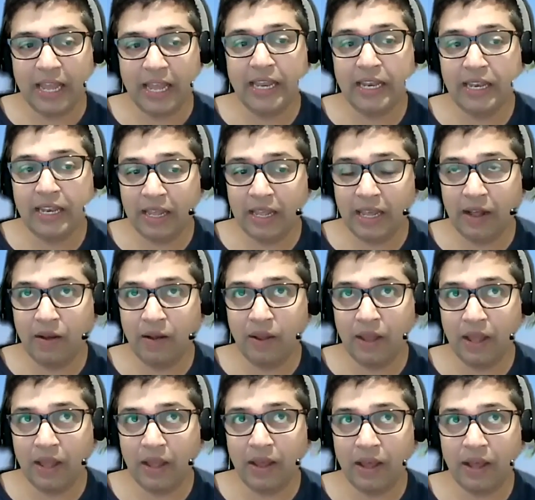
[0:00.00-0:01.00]
in
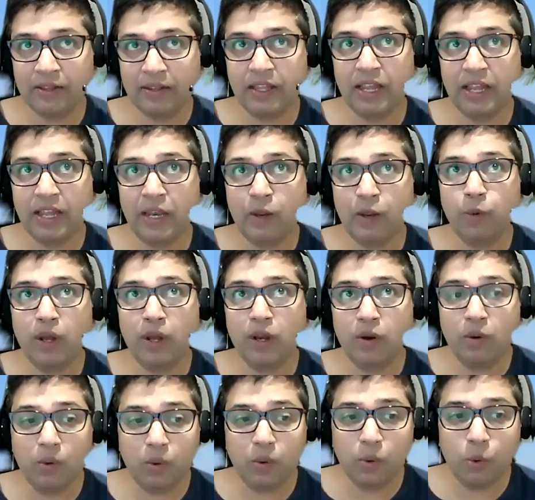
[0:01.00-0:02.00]
I think
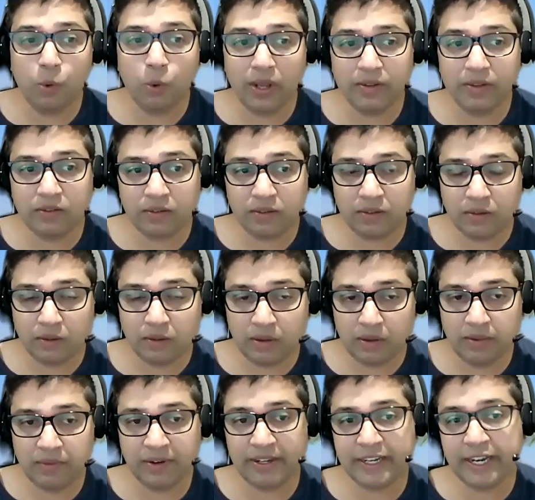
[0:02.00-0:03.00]
anyone who has
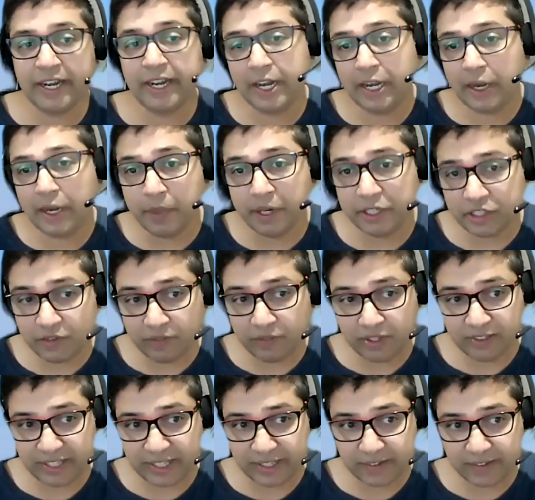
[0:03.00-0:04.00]
grit and determination
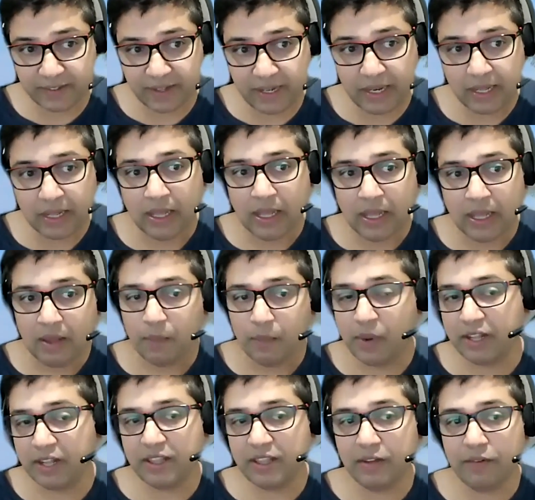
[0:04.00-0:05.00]
will succeed.
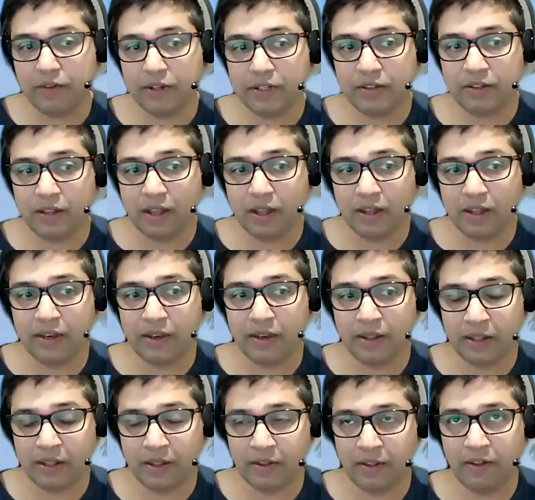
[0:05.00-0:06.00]
But I think
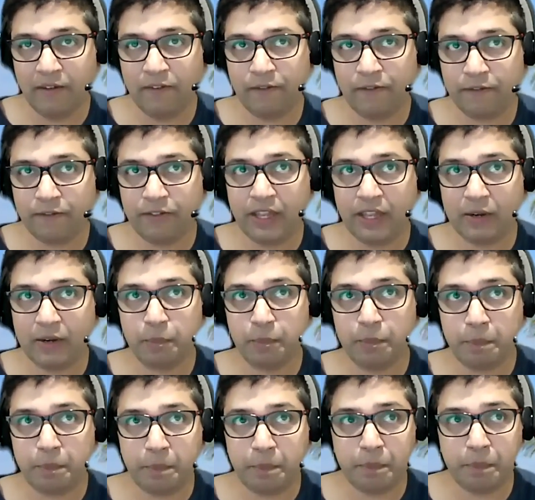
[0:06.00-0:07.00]
if that
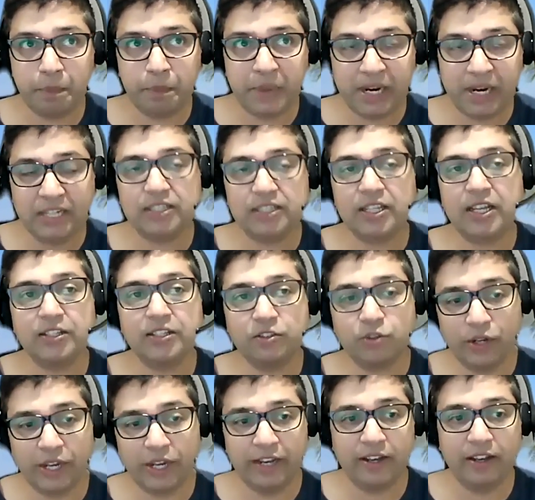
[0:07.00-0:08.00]
path has
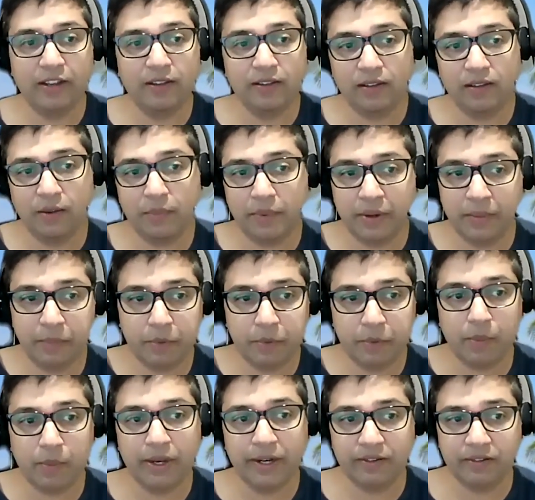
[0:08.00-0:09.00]
to get easier, then
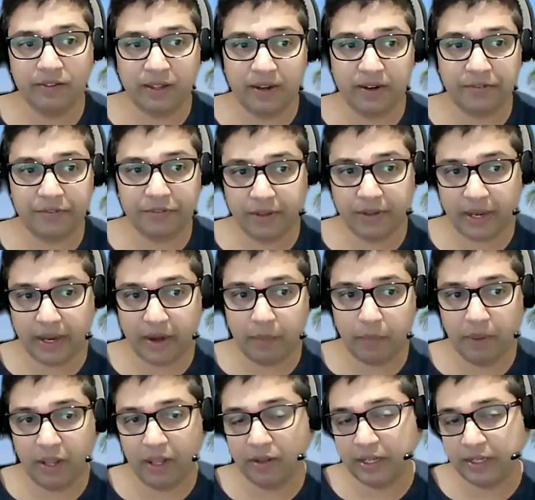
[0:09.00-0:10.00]
probably it's Saraf's
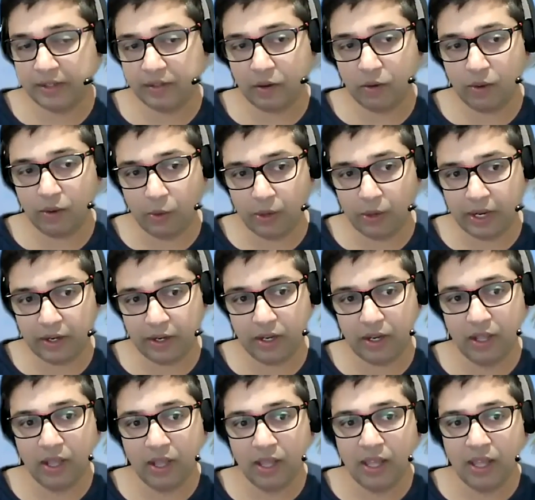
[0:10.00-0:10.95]
Academy. That's how I look at it.